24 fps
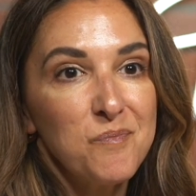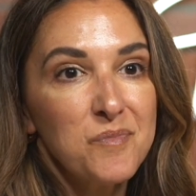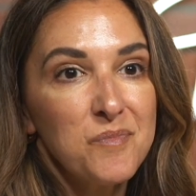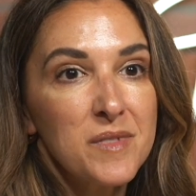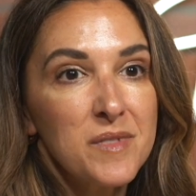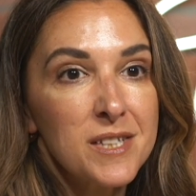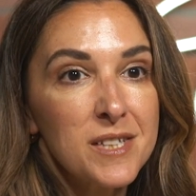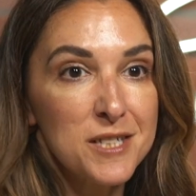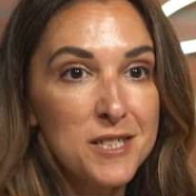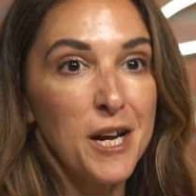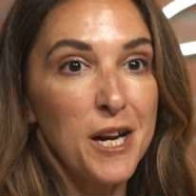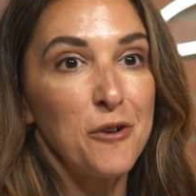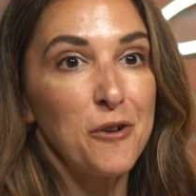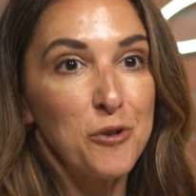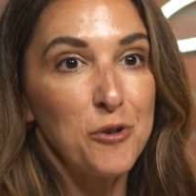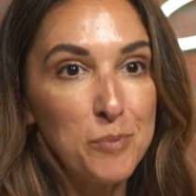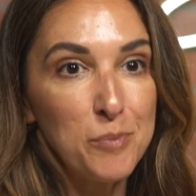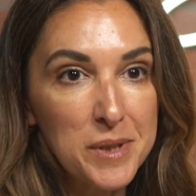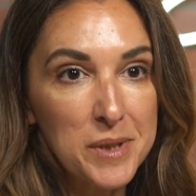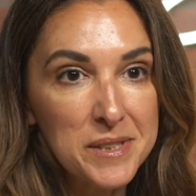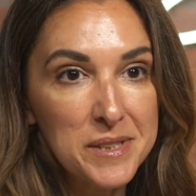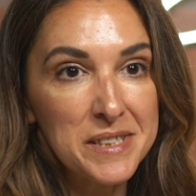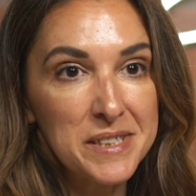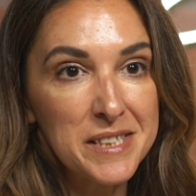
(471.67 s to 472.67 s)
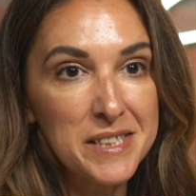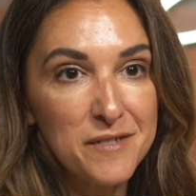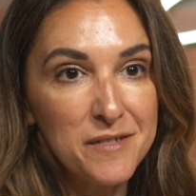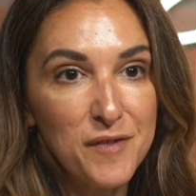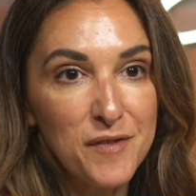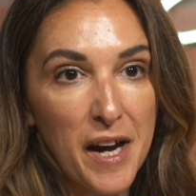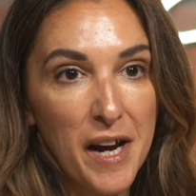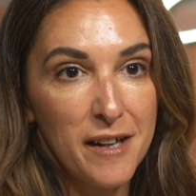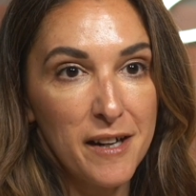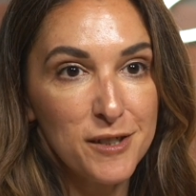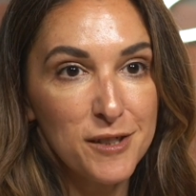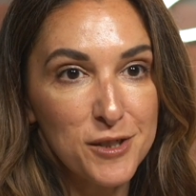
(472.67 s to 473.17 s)
desirability
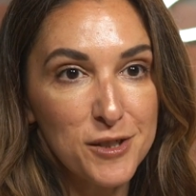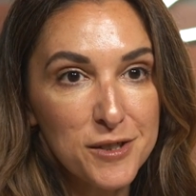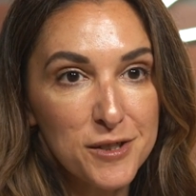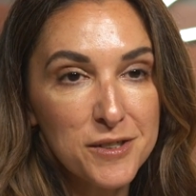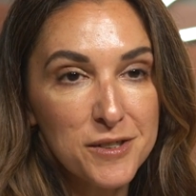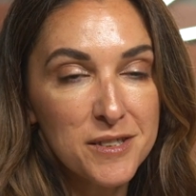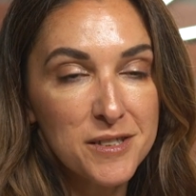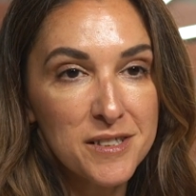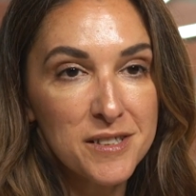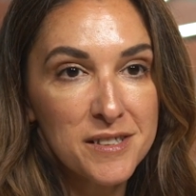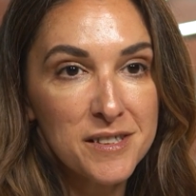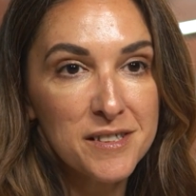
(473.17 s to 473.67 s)
factors?